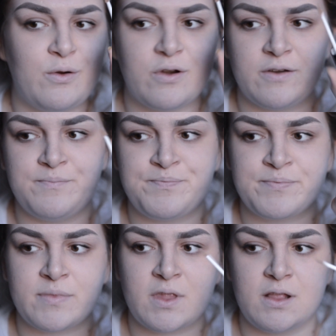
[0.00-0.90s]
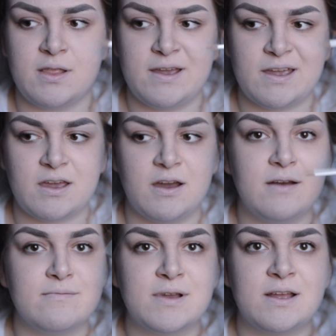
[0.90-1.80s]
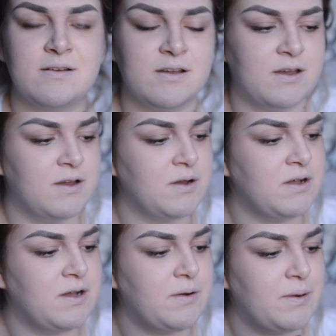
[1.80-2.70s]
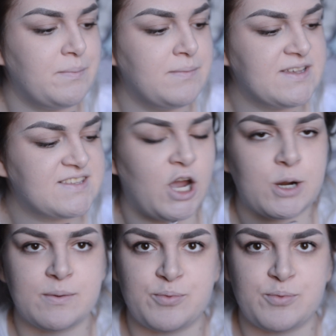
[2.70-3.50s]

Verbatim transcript: or like um, mascara